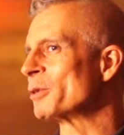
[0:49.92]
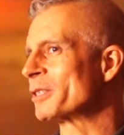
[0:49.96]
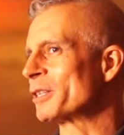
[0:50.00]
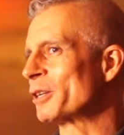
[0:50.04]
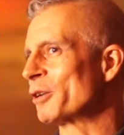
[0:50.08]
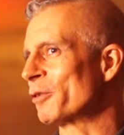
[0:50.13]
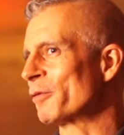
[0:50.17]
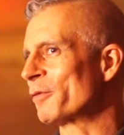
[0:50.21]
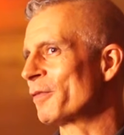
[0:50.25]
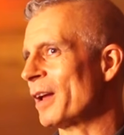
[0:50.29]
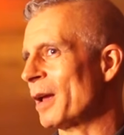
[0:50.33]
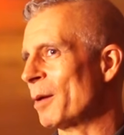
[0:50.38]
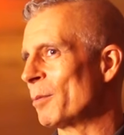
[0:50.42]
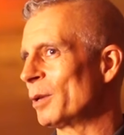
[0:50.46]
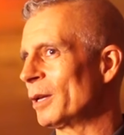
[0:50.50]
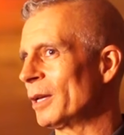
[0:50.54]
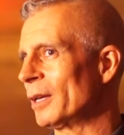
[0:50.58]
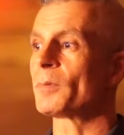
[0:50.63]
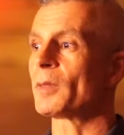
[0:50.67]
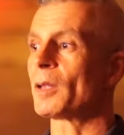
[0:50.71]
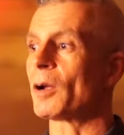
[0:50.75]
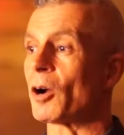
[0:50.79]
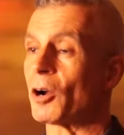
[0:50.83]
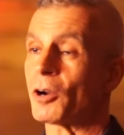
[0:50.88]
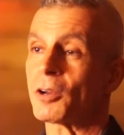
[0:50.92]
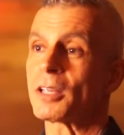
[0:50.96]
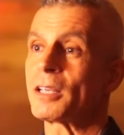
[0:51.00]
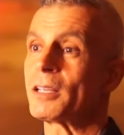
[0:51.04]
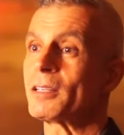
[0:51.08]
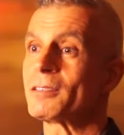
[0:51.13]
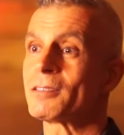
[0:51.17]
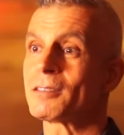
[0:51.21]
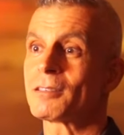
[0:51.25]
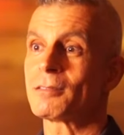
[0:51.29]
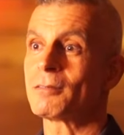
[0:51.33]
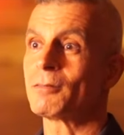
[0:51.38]
in our family. Our
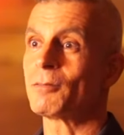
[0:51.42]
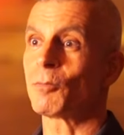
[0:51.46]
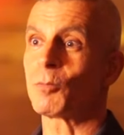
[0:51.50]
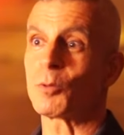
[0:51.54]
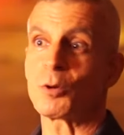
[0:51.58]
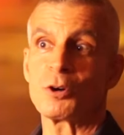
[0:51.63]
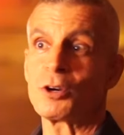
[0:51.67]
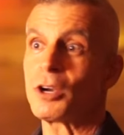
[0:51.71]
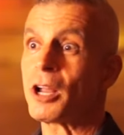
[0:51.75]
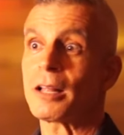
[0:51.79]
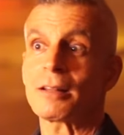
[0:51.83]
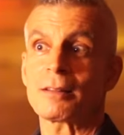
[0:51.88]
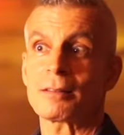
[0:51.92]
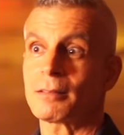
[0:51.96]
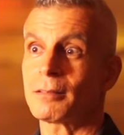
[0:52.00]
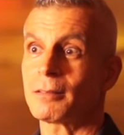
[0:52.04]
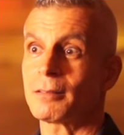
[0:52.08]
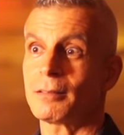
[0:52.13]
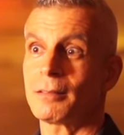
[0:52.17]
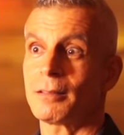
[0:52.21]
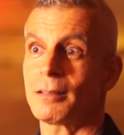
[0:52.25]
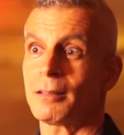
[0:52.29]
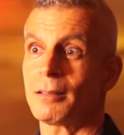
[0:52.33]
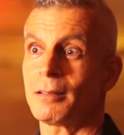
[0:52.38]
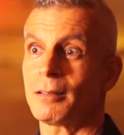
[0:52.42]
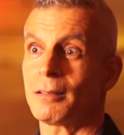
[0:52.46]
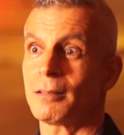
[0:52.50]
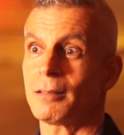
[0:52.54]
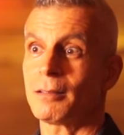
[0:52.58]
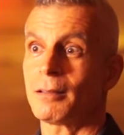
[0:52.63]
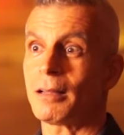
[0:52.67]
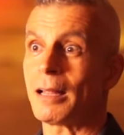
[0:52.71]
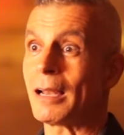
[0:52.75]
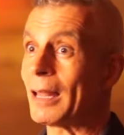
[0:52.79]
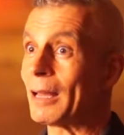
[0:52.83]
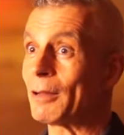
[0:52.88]
kids were not
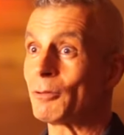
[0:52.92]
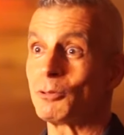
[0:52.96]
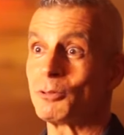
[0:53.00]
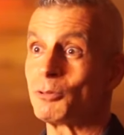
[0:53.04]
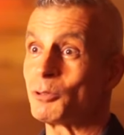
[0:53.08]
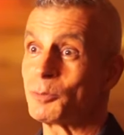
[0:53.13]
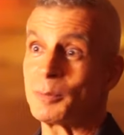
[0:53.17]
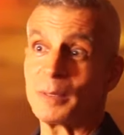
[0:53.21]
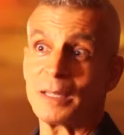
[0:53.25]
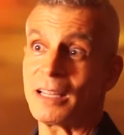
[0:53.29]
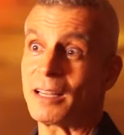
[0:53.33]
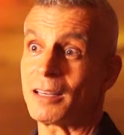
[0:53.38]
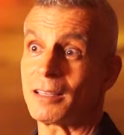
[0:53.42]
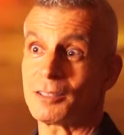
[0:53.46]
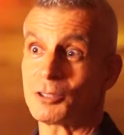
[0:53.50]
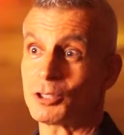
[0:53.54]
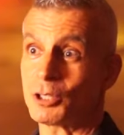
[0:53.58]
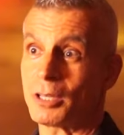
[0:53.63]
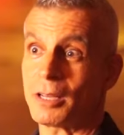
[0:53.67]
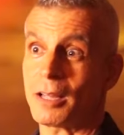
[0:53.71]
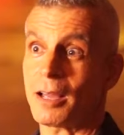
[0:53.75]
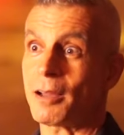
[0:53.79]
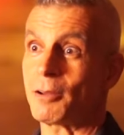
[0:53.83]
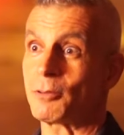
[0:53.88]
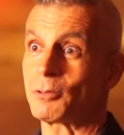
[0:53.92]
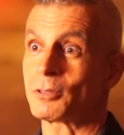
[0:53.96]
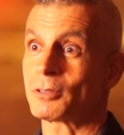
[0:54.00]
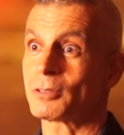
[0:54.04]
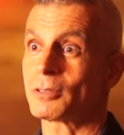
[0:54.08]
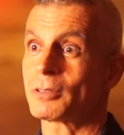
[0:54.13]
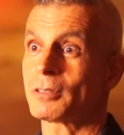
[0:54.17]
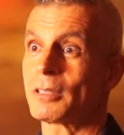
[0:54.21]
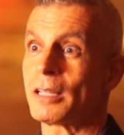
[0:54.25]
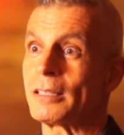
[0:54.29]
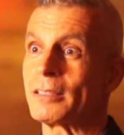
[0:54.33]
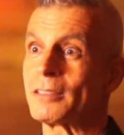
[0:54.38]
allowed to speak English in the house.
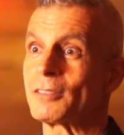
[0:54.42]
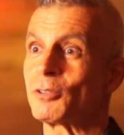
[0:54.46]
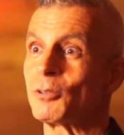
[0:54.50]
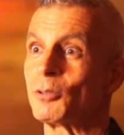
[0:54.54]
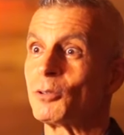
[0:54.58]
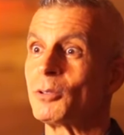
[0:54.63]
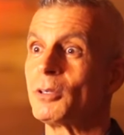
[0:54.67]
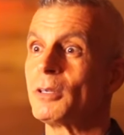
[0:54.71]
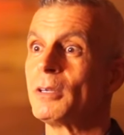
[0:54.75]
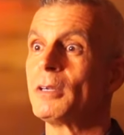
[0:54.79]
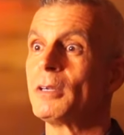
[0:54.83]
And so